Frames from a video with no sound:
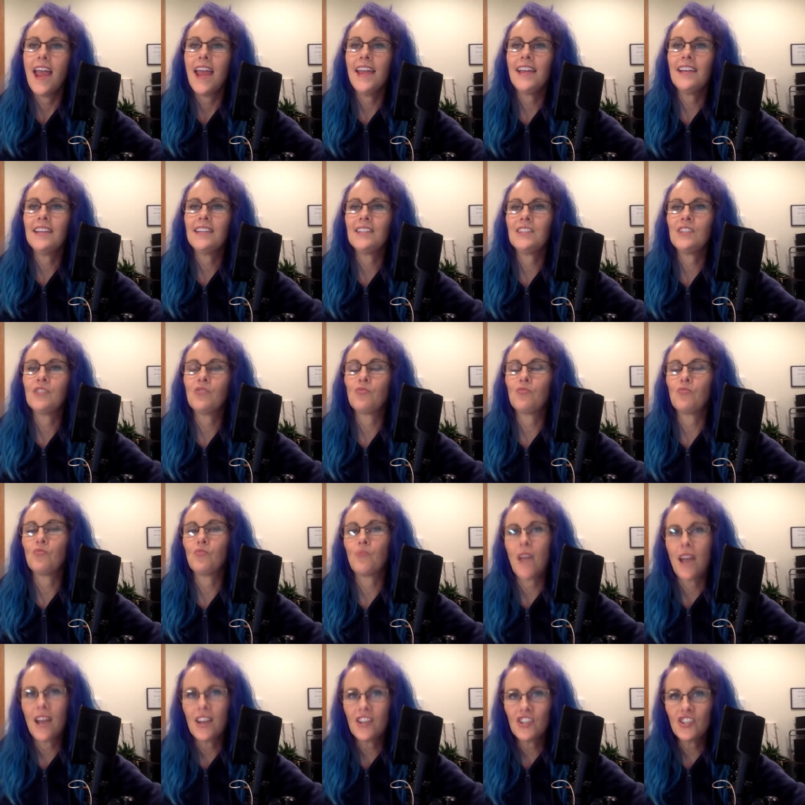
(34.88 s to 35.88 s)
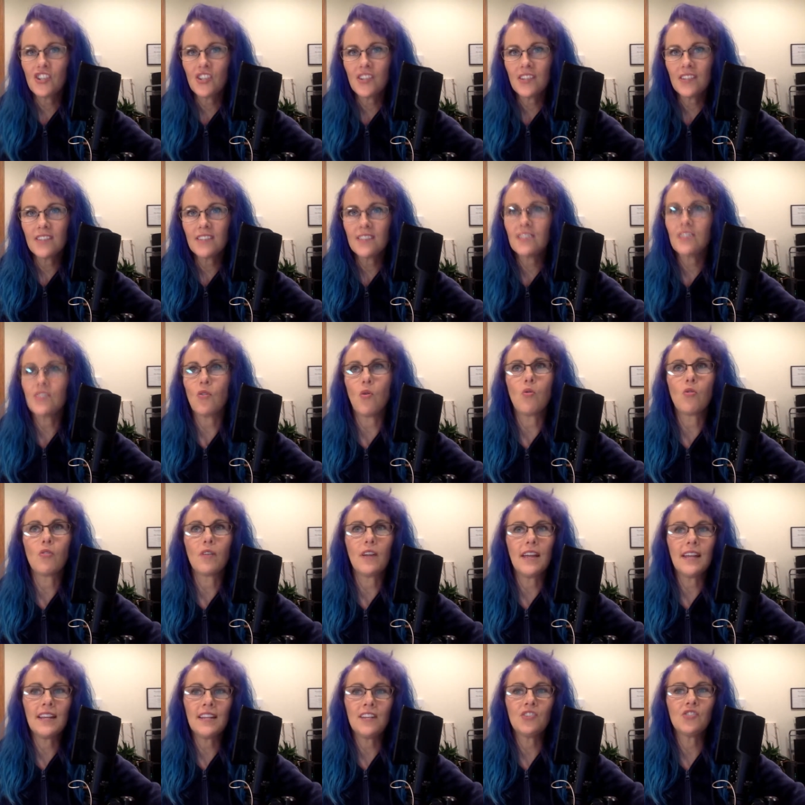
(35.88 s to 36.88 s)
And rashes
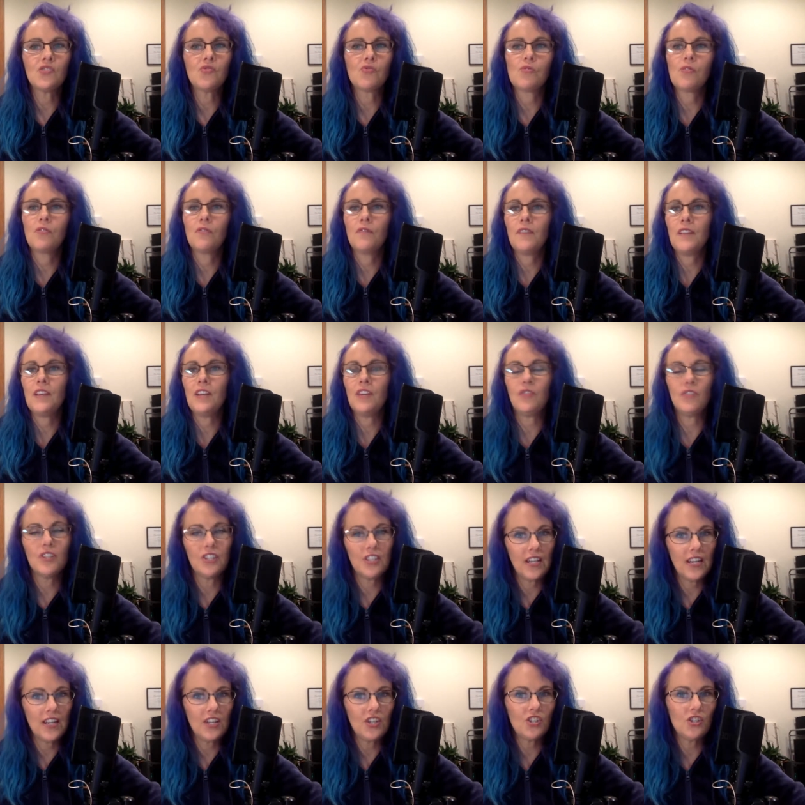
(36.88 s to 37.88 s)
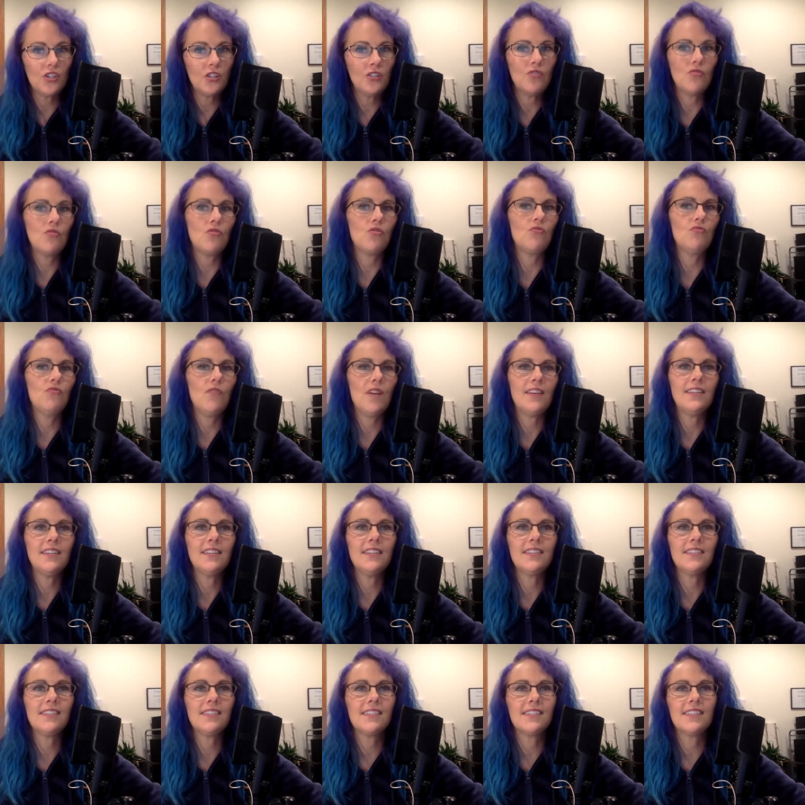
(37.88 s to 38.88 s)
or any sort of irritation or
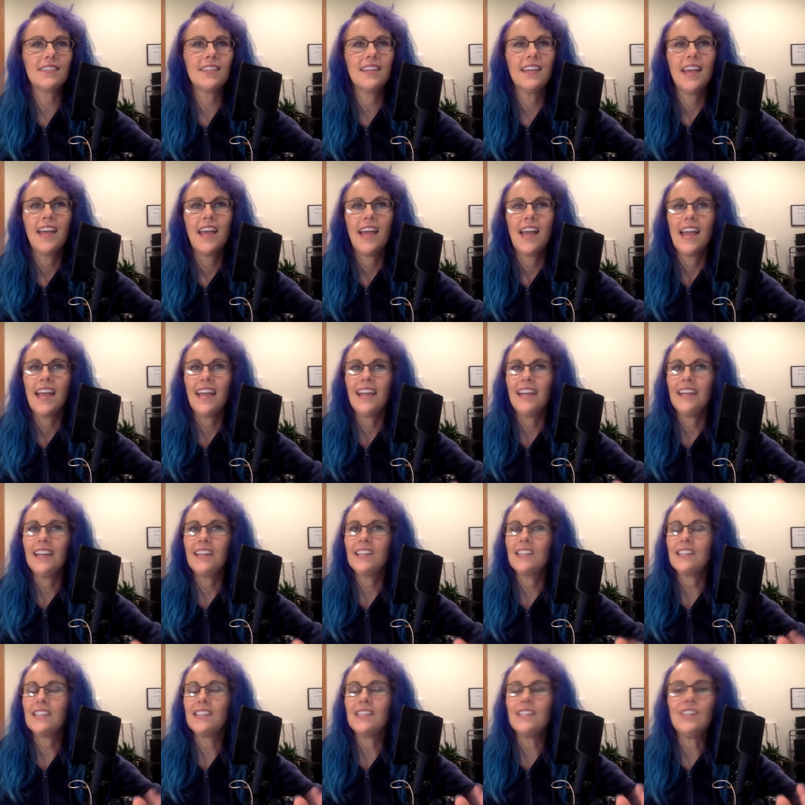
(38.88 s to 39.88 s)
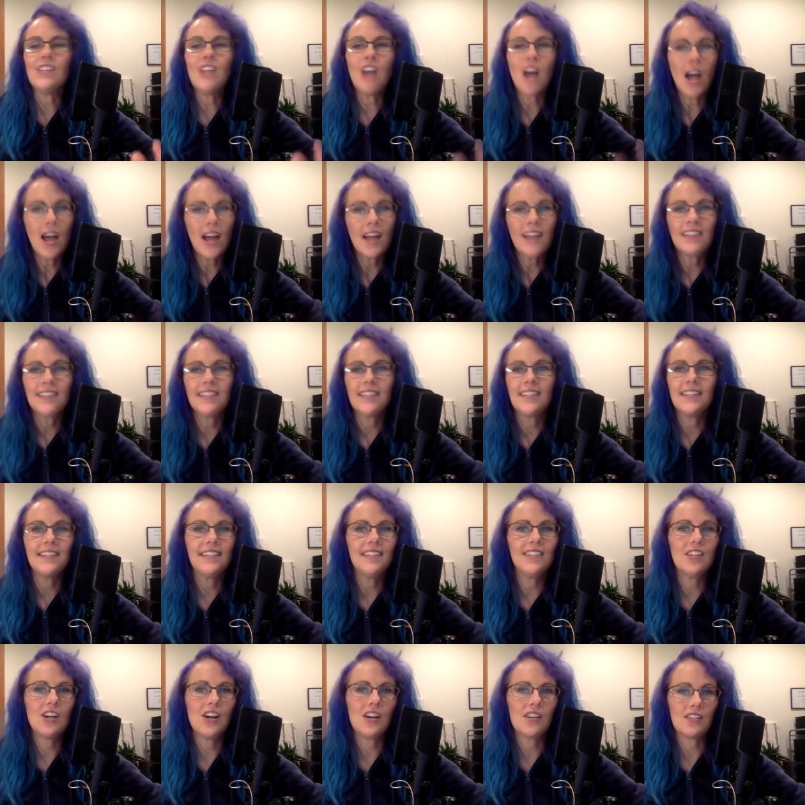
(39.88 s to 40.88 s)
redness, it's not
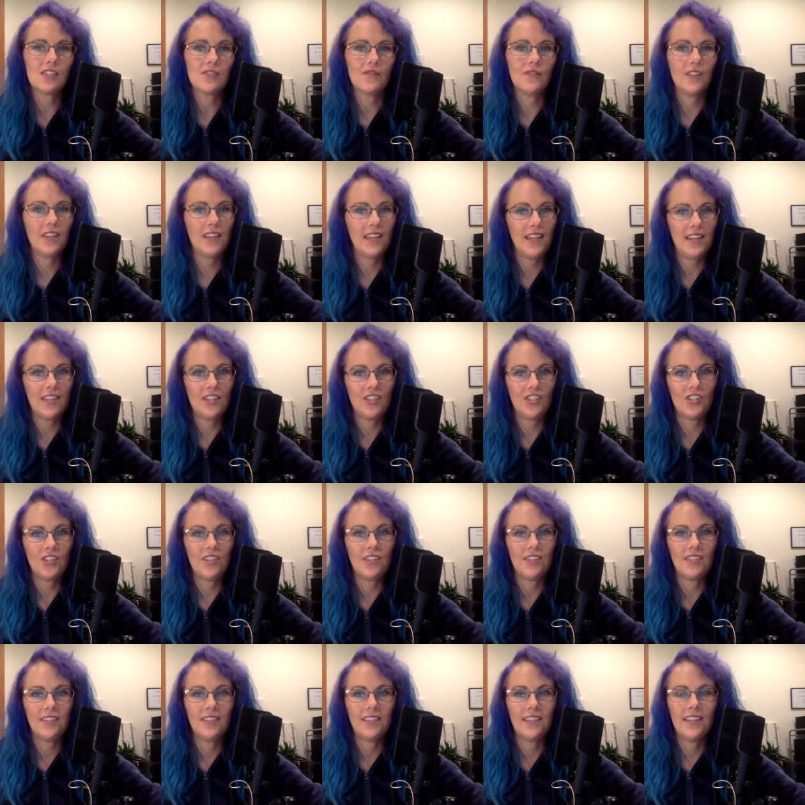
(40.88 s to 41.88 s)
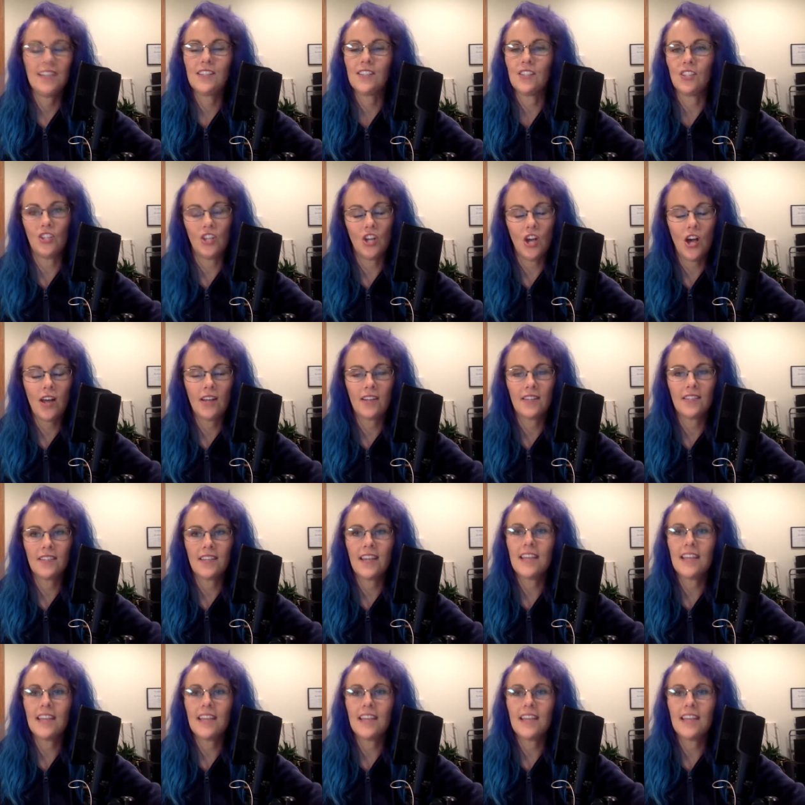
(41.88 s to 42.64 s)
detoxification. It's not.